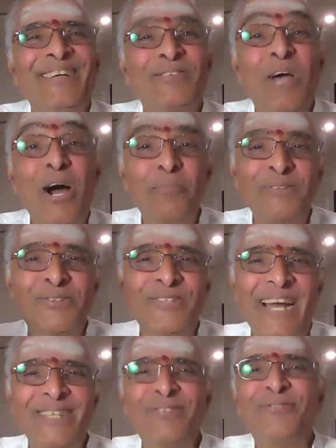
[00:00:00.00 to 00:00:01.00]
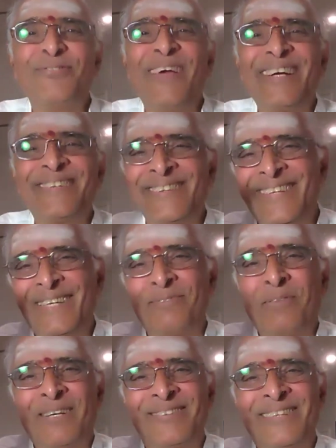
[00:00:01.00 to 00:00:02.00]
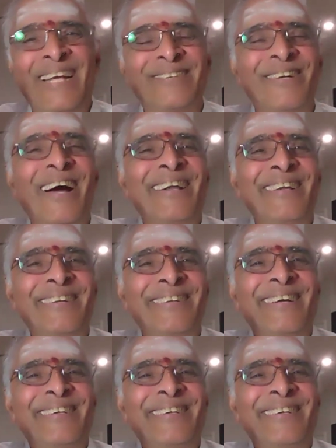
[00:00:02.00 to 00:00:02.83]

So how much satisfaction that person has gotten,